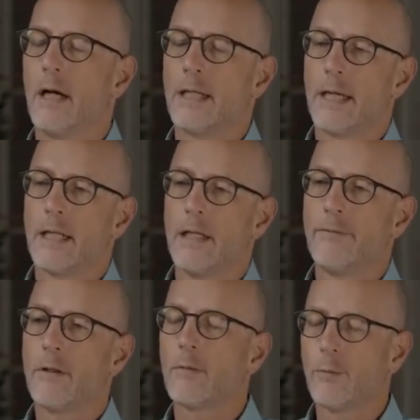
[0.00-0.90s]
Again,
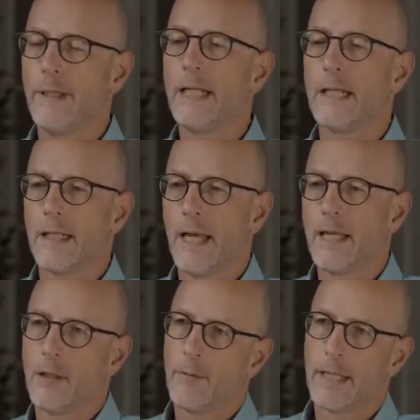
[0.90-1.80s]
if you're reading the
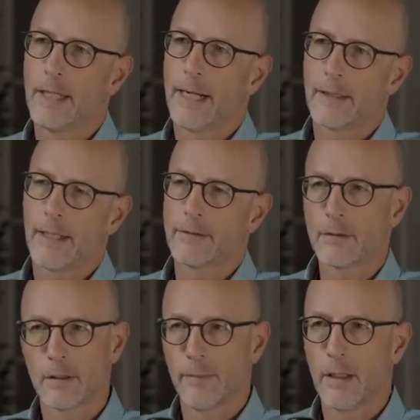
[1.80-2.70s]
AUA guidelines
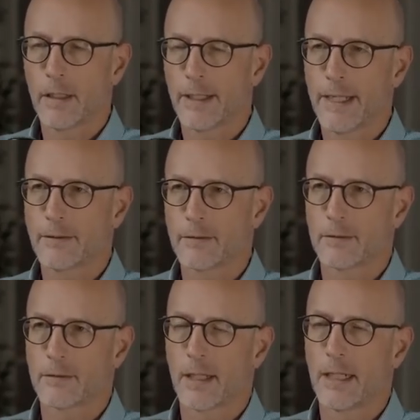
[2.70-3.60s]
or the American Cancer
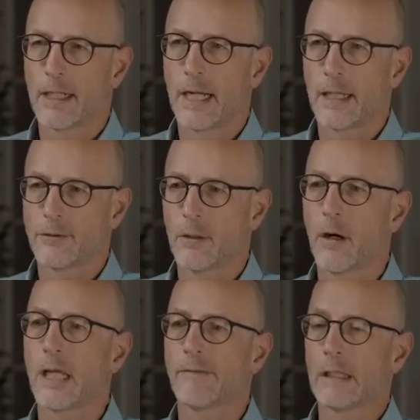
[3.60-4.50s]
Society guidelines, you
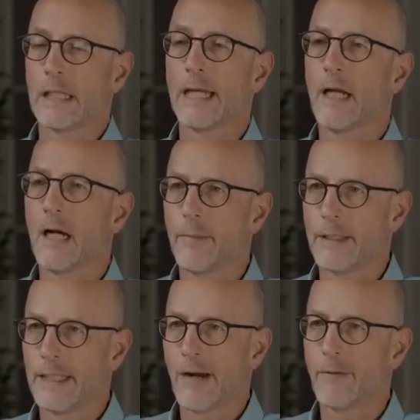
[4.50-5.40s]
already have a leg up
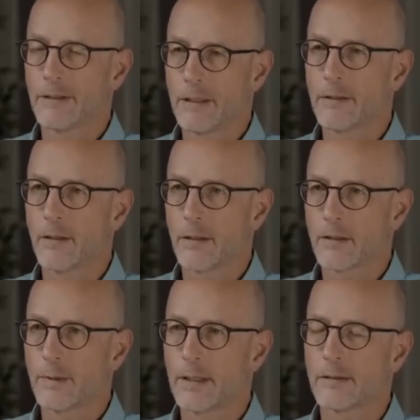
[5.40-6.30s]
on the average
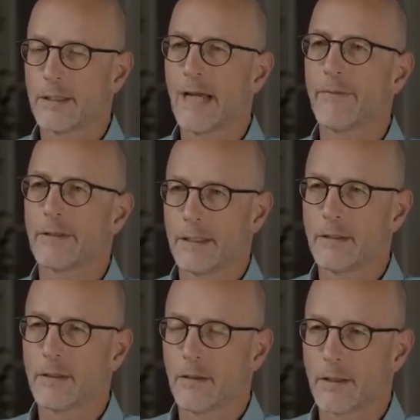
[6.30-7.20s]
internist, because an average
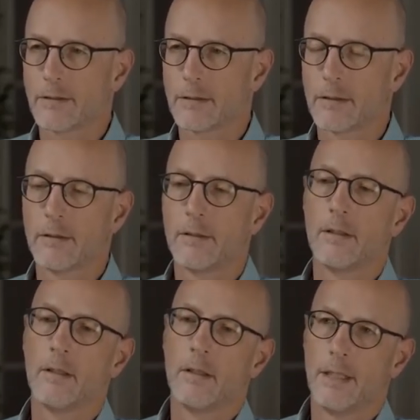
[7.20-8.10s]
internist
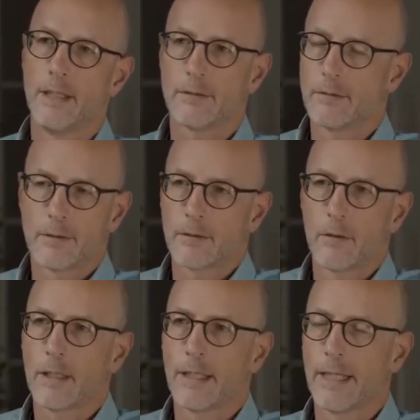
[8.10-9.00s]
is just
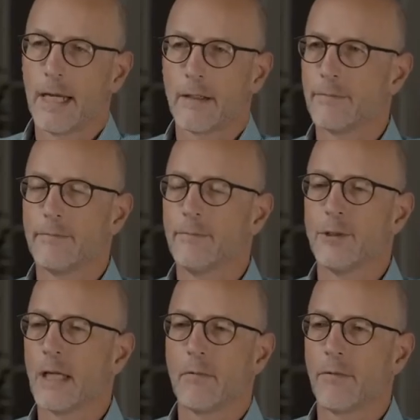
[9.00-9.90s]
looking at
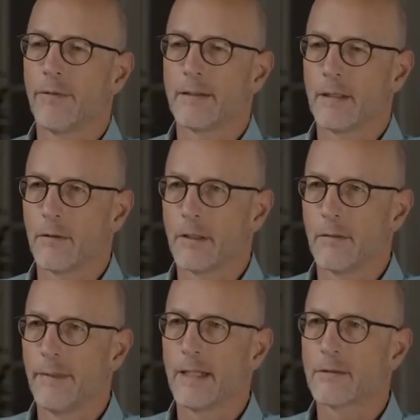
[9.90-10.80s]
general things they learned
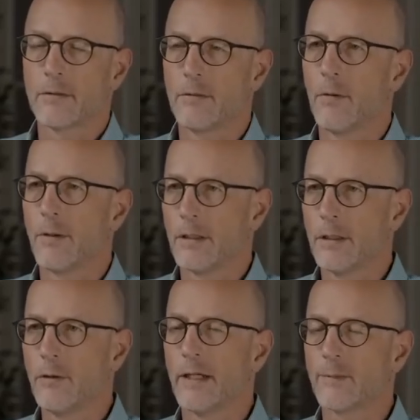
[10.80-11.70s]
in med school or the
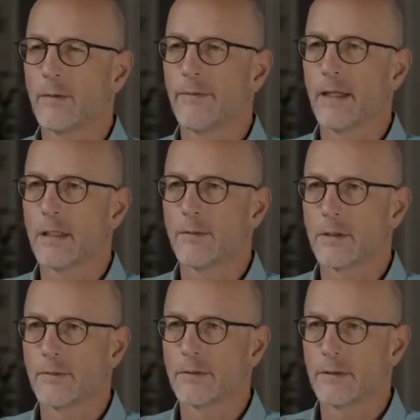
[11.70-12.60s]
U.S. Preventative
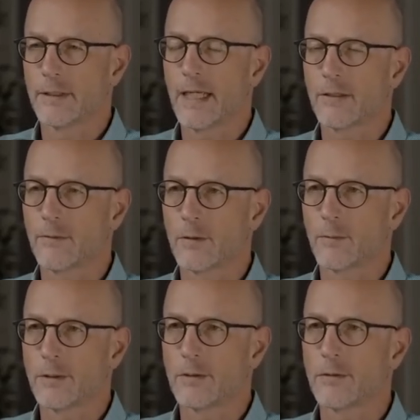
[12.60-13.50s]
Services Task
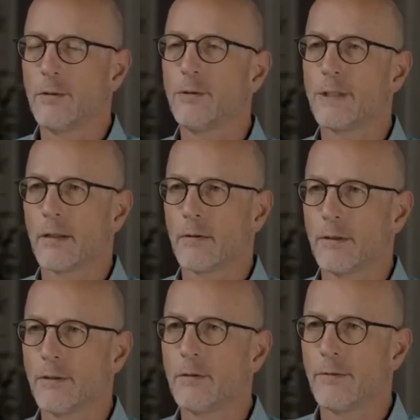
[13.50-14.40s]
Force, which is too
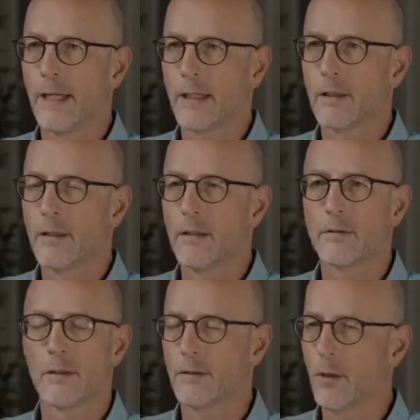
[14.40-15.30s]
general and too vague.
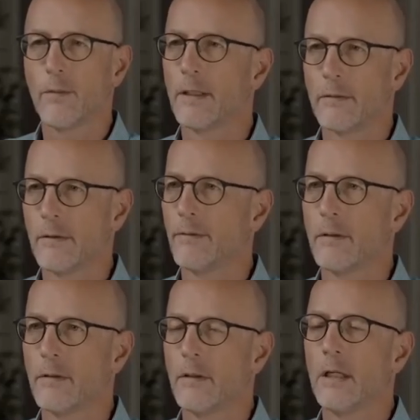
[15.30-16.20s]
So I totally agree with
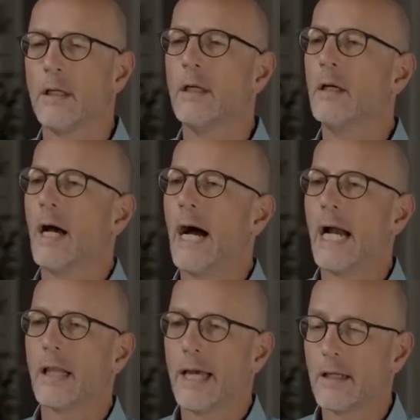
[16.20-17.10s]
you.
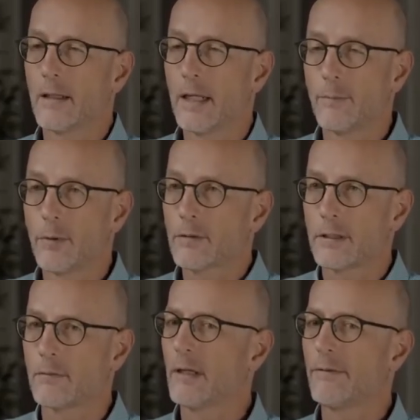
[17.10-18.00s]
I like and
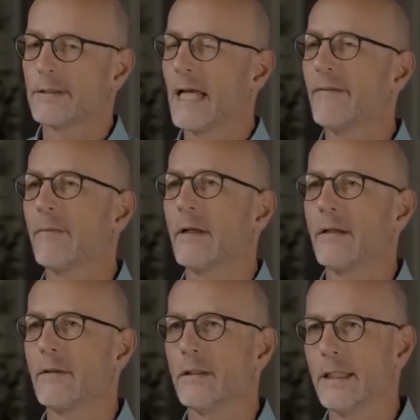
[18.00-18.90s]
personally reference
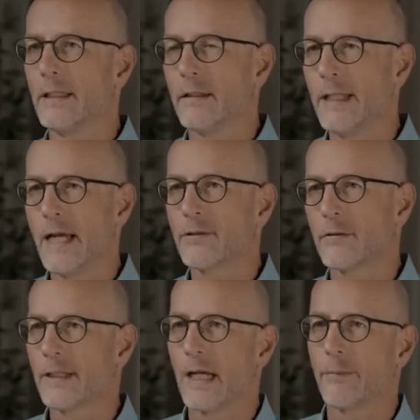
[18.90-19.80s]
everybody to the
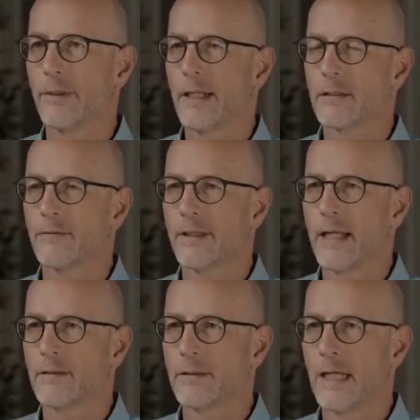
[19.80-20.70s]
National Comprehensive
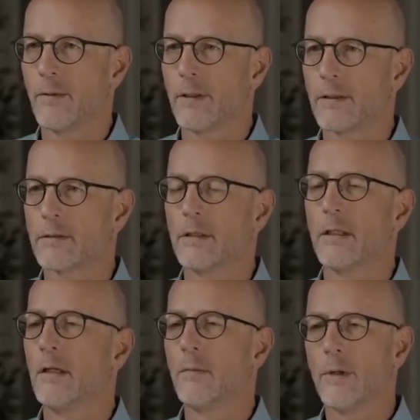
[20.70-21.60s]
Cancer Network's
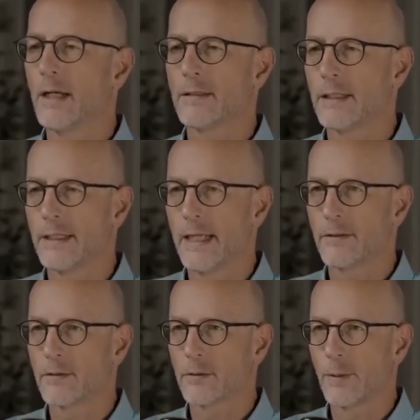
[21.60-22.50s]
prostate
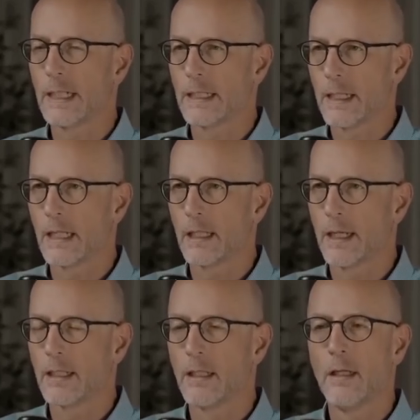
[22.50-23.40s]
cancer screening
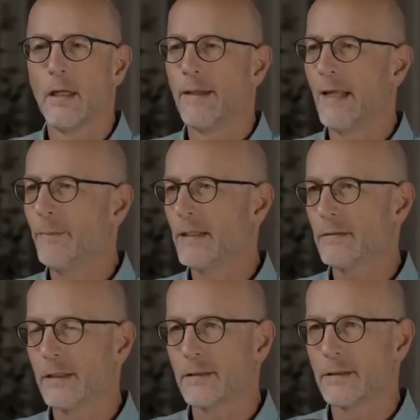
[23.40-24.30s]
guideline. That
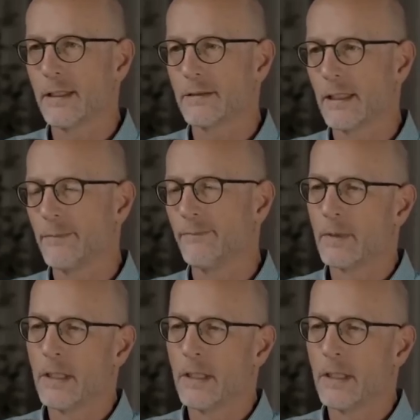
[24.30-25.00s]
basically says that